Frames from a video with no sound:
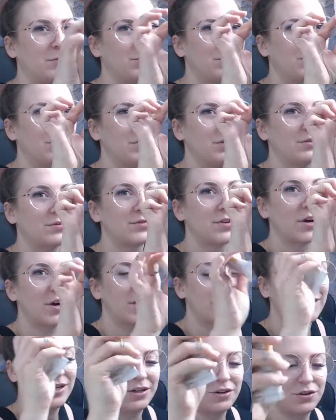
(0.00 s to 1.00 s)
blue you've
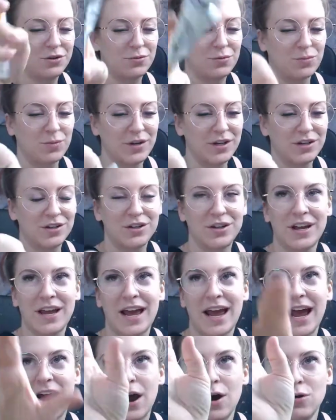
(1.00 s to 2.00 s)
got in your
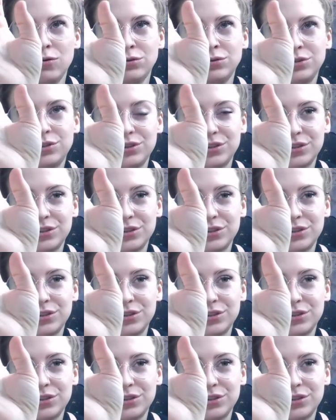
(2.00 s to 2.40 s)
wheelhouse.